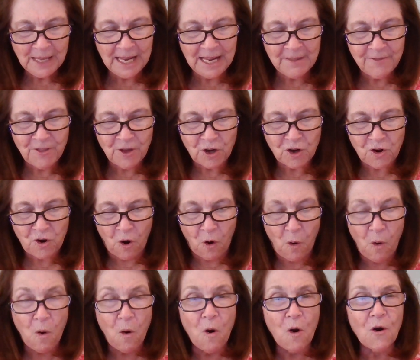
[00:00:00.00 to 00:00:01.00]
in the
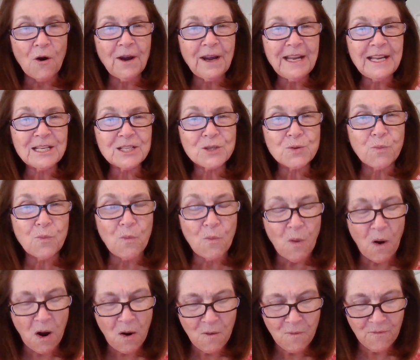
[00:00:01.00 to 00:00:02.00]
core is
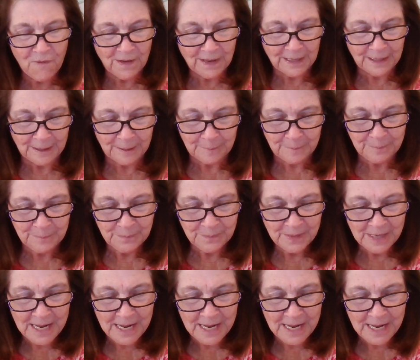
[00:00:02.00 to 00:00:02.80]
woven.